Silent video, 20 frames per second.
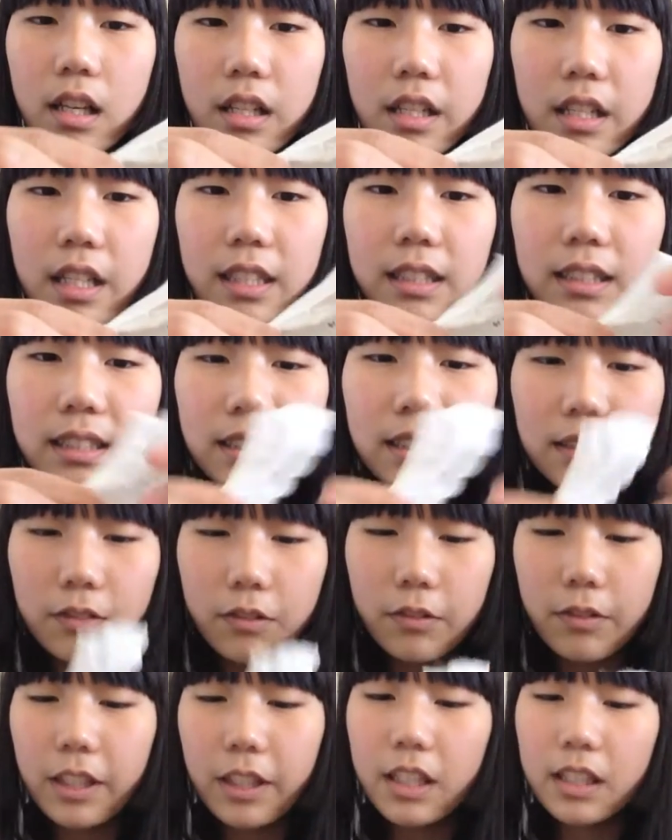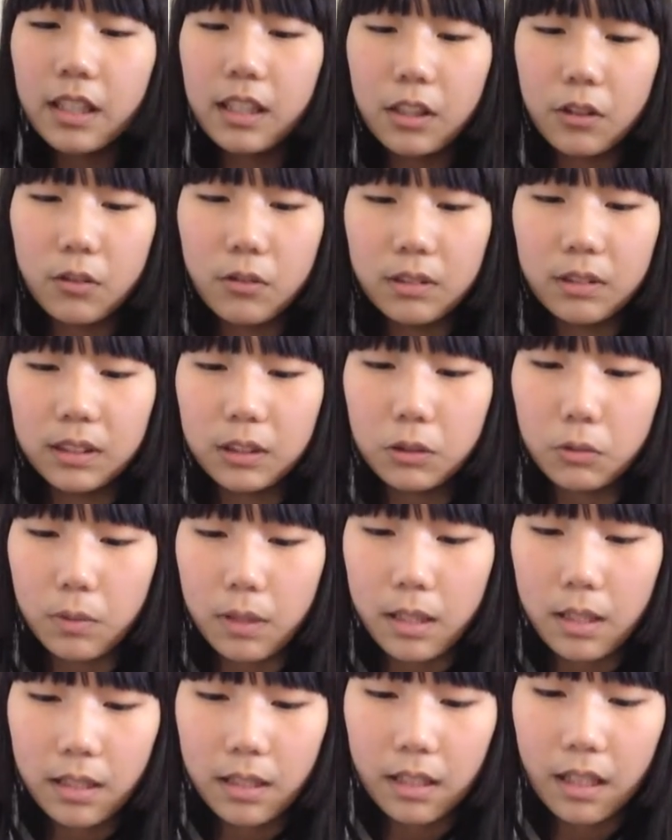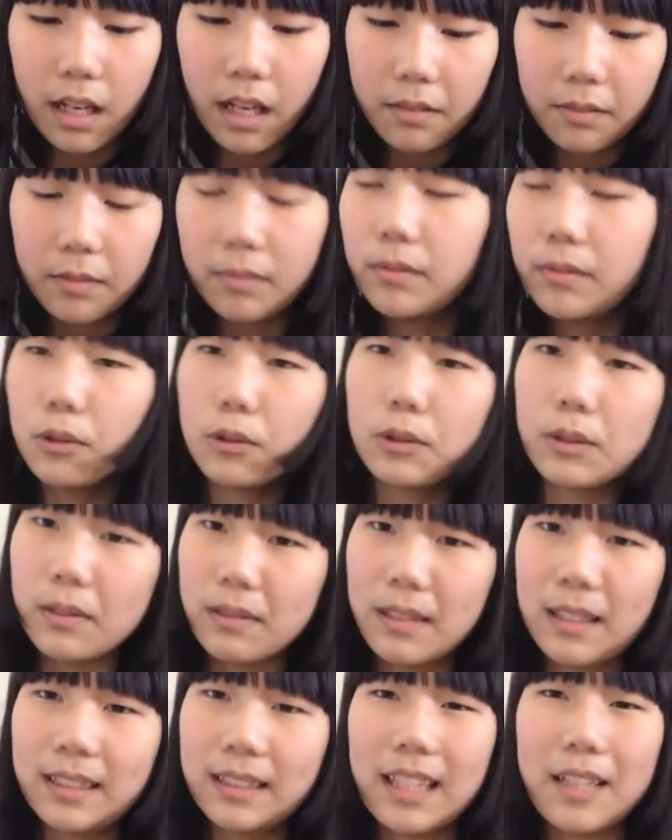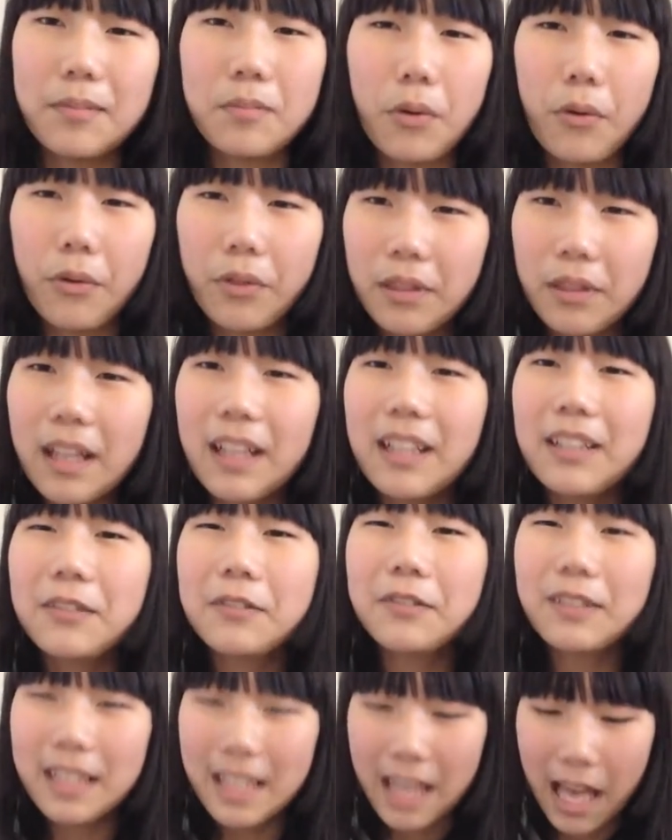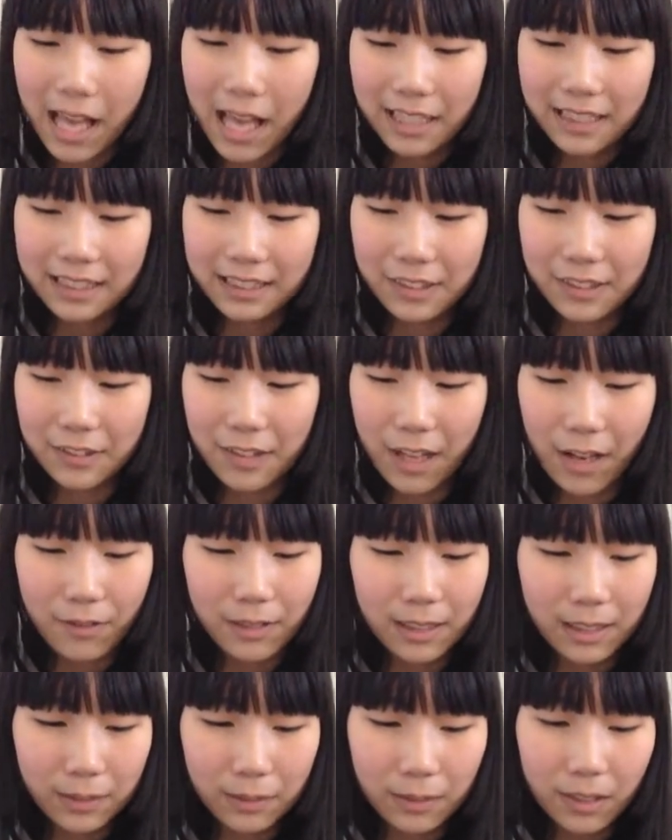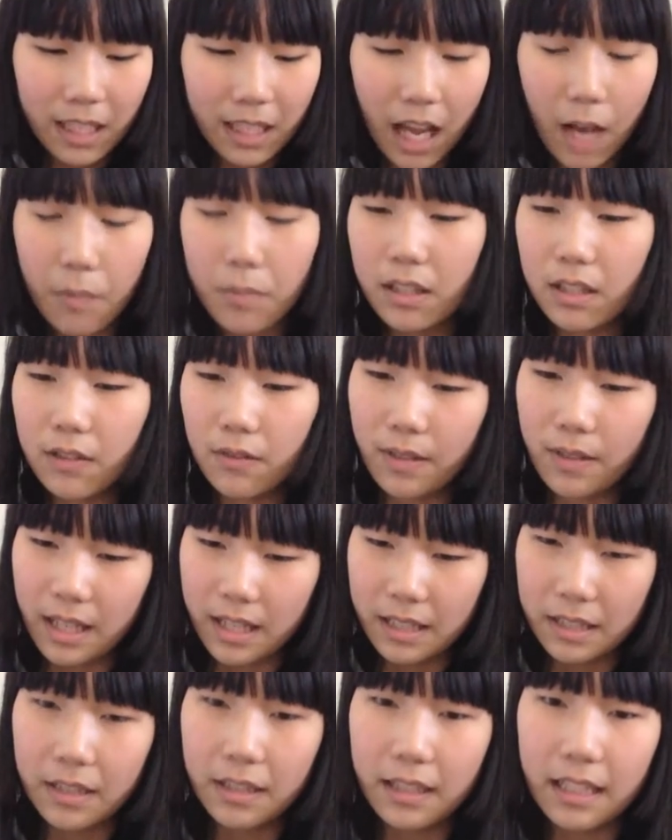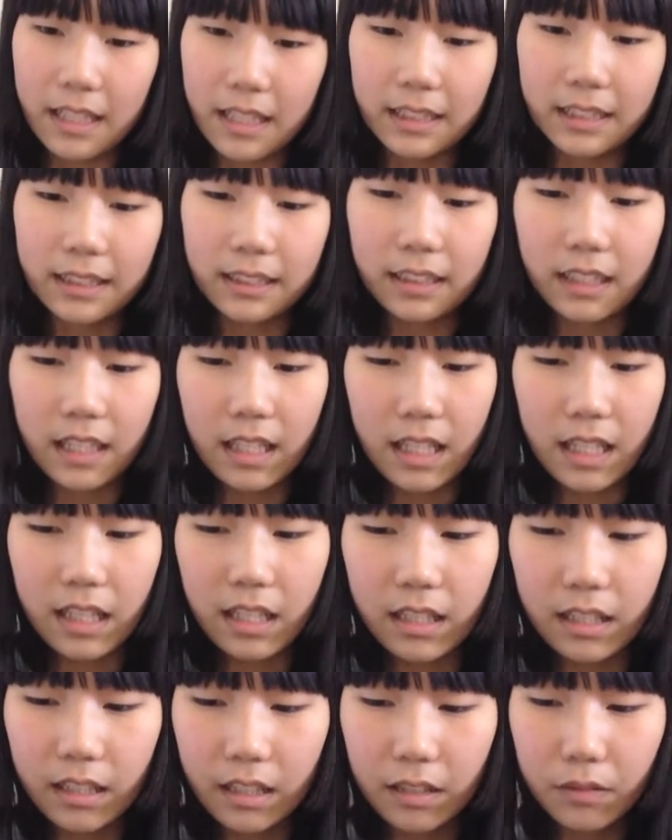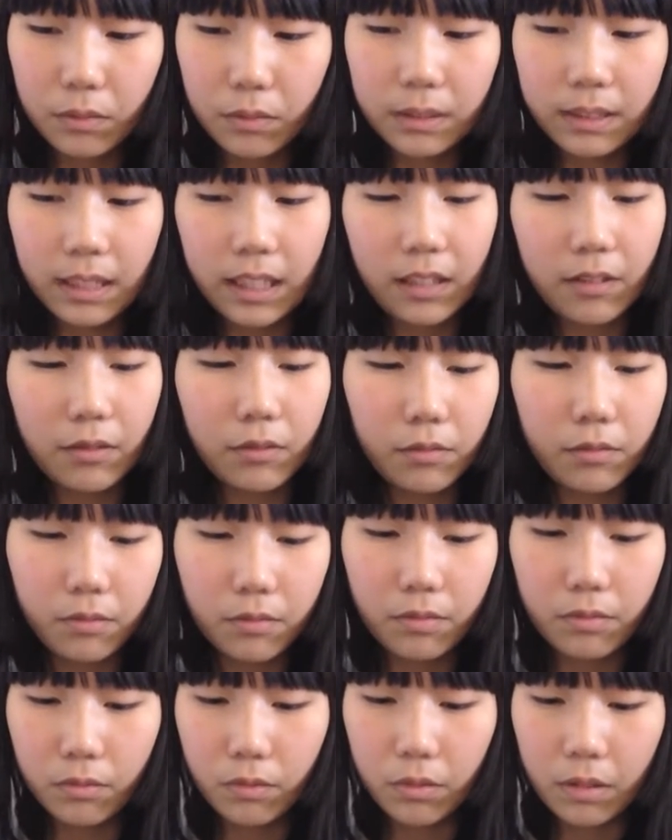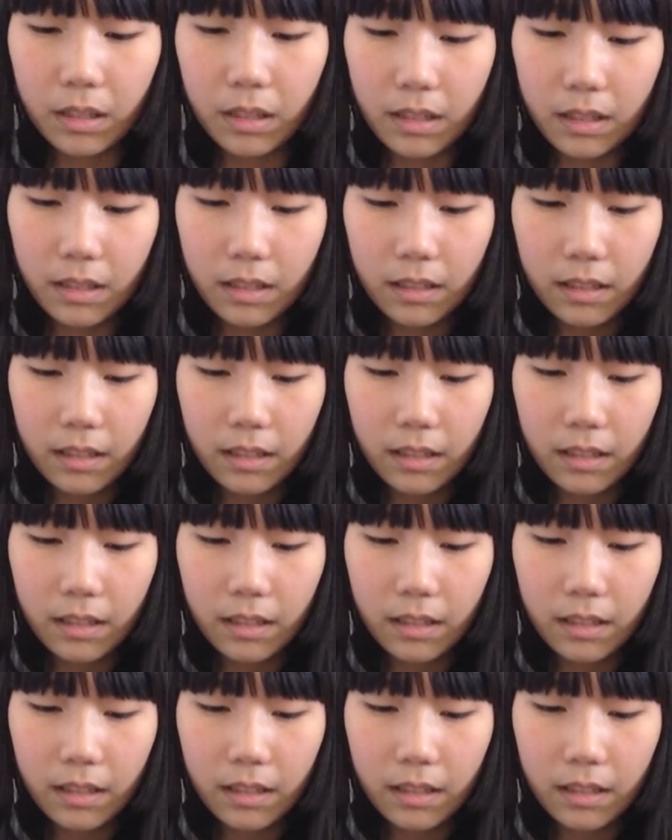it's very cute and sweet, and those are things I both love. So I was really happy to find this, and it was like 1.5